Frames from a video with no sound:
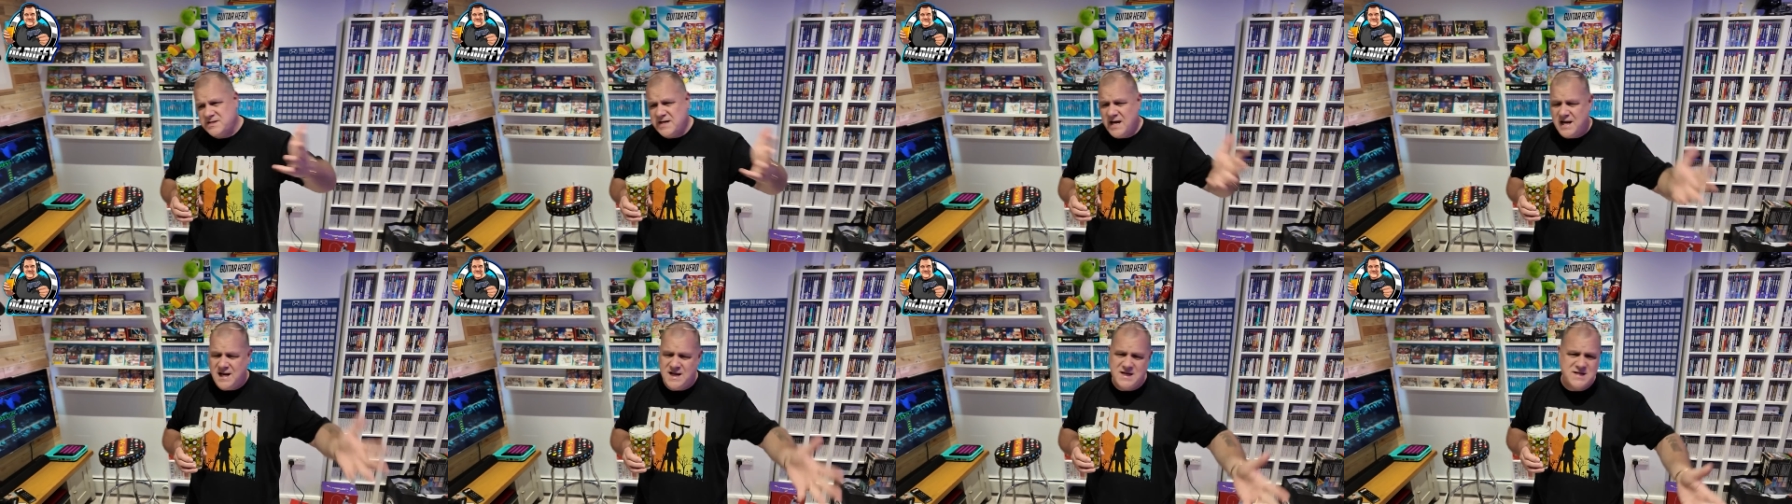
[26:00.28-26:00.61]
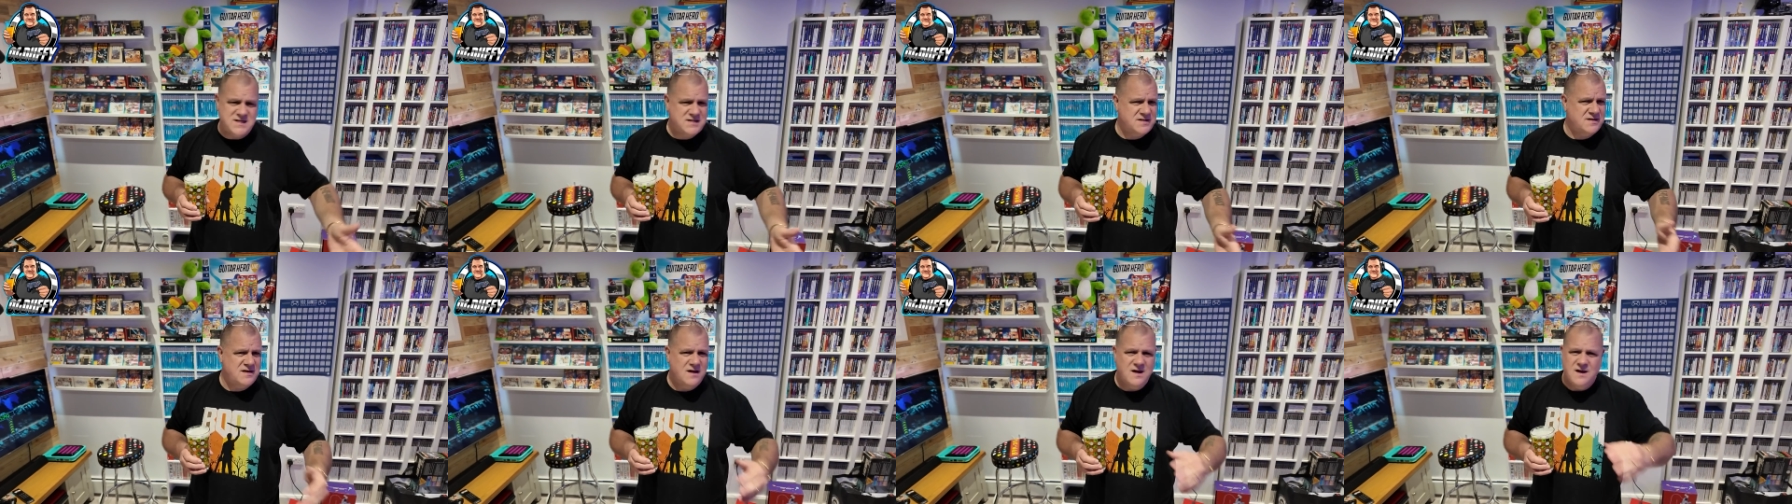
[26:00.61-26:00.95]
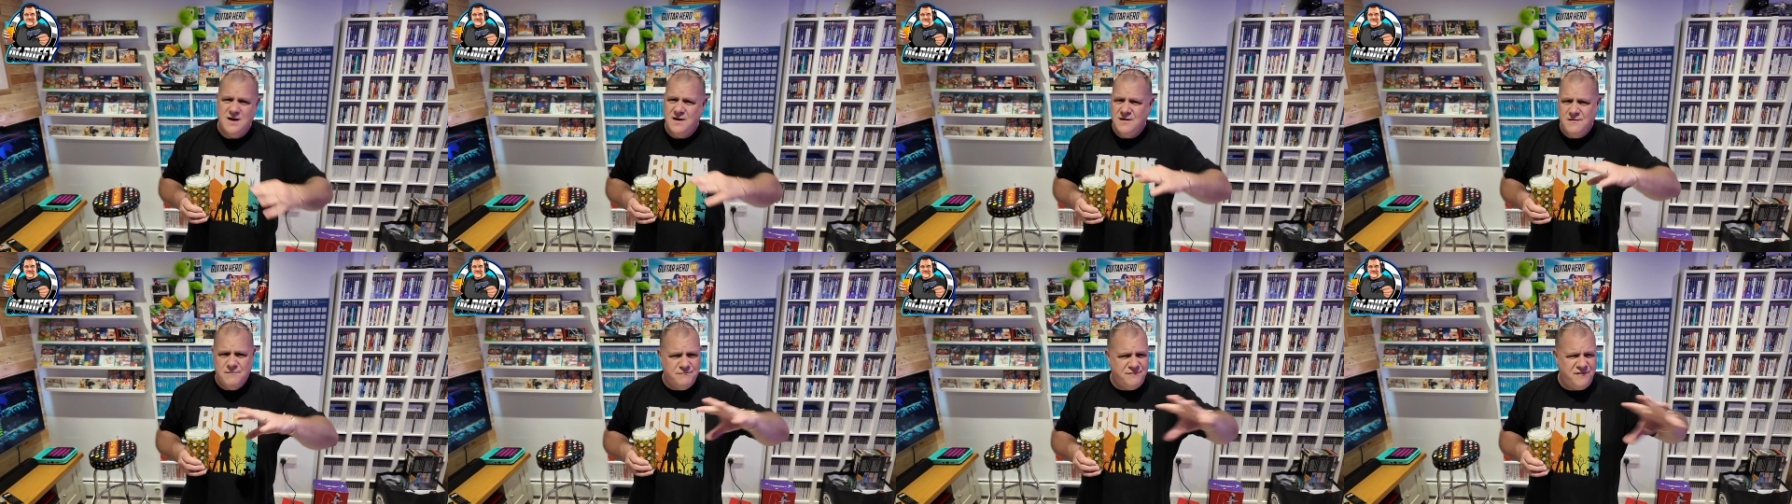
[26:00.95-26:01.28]
Tennis,
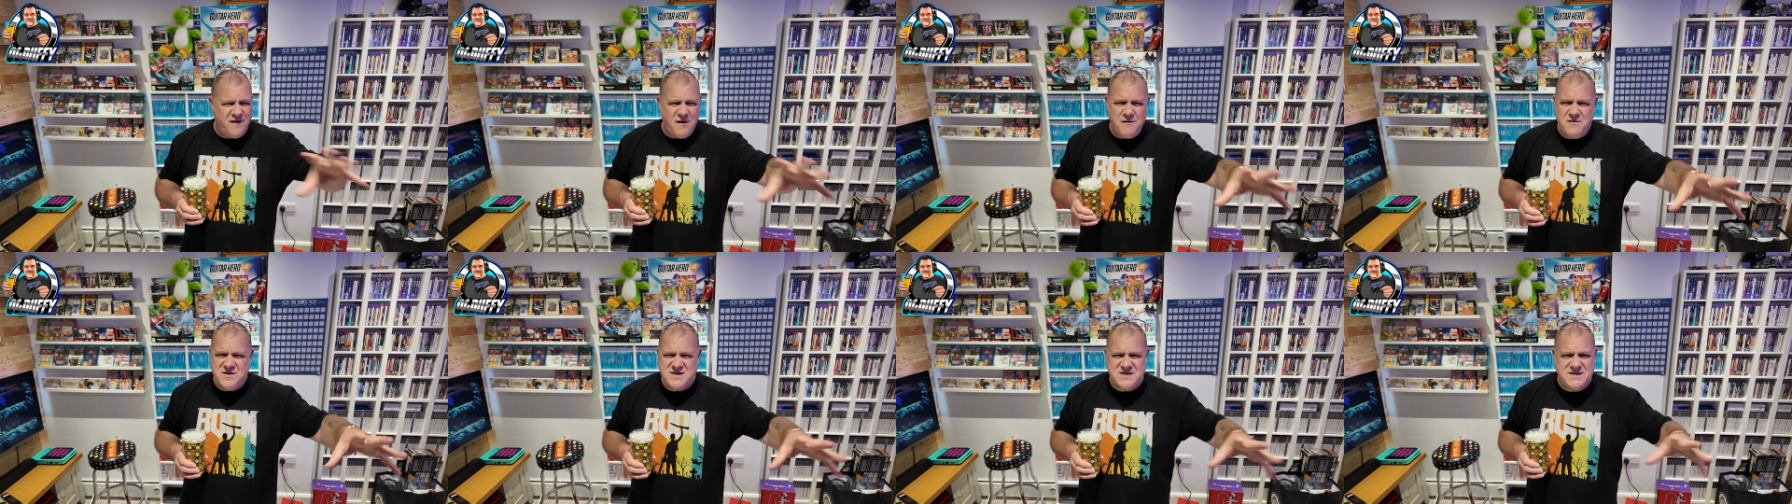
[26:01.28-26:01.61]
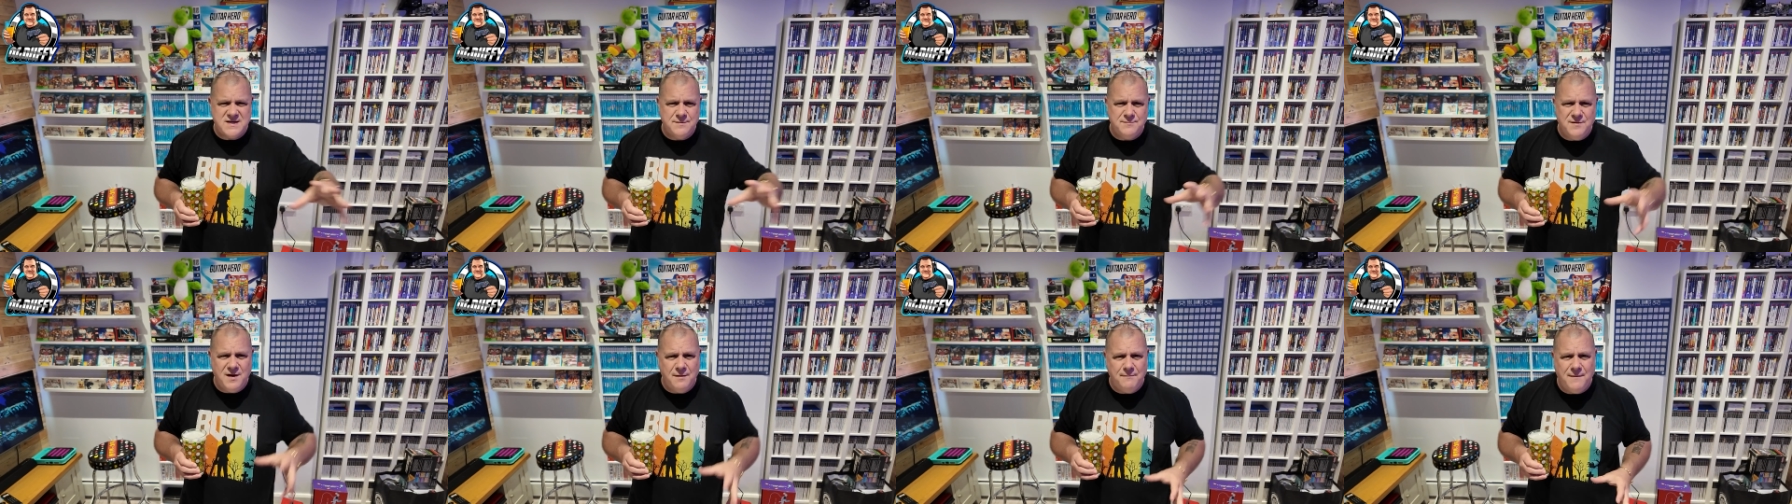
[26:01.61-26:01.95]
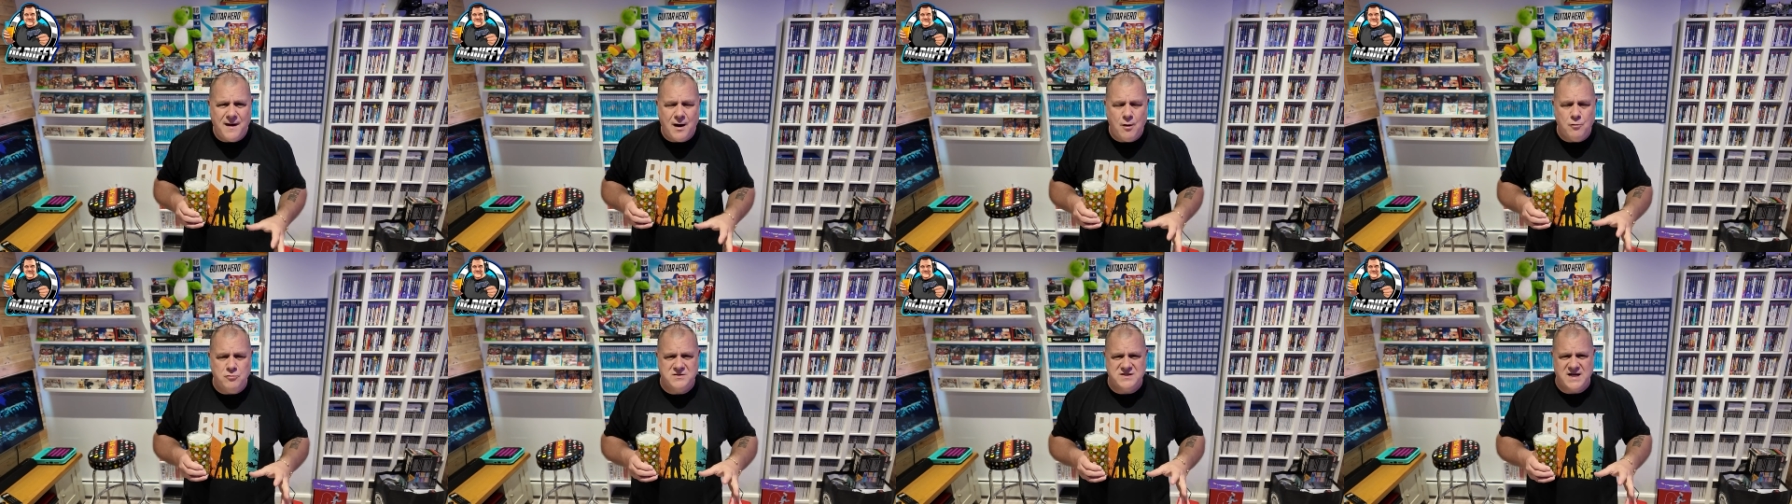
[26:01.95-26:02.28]
very similar
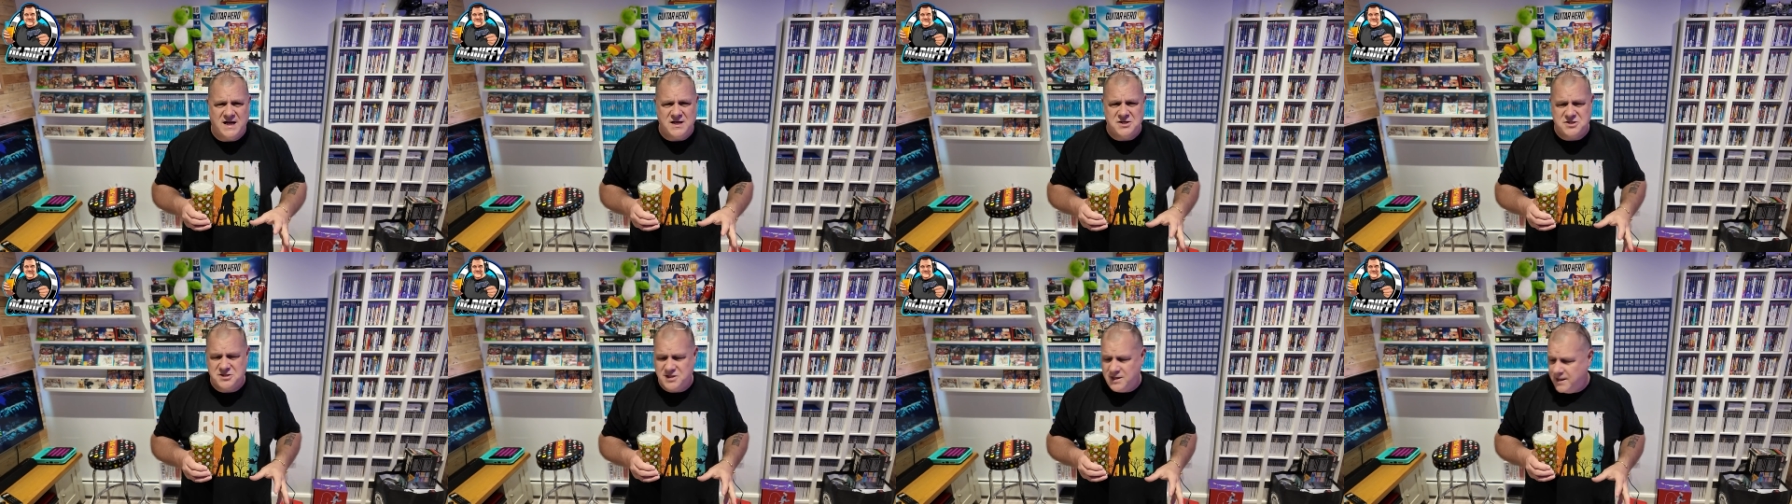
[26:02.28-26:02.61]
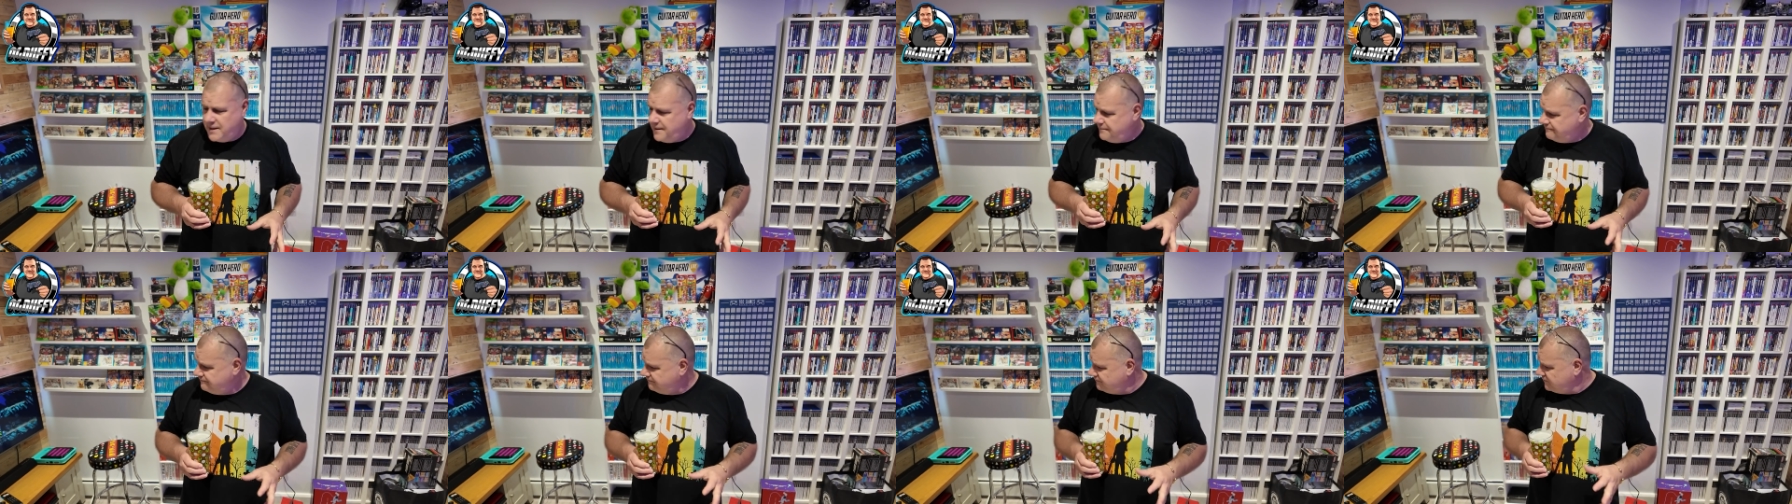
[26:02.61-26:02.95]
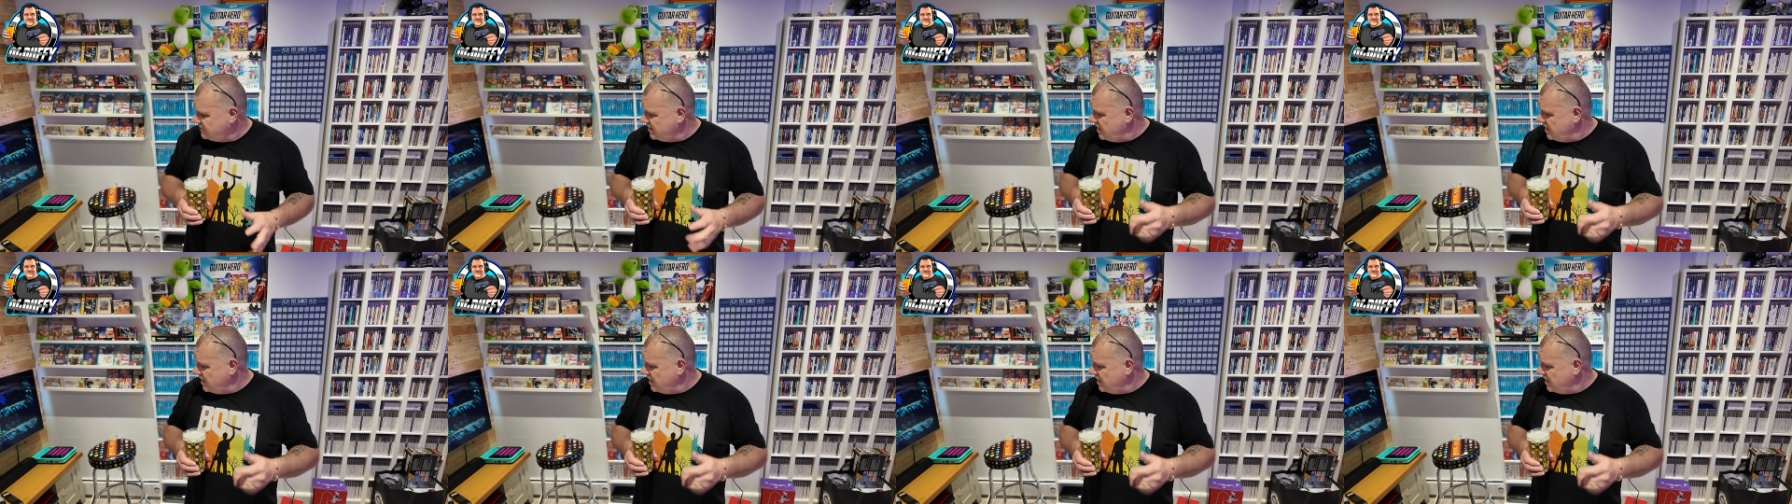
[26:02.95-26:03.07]
moulds, actually.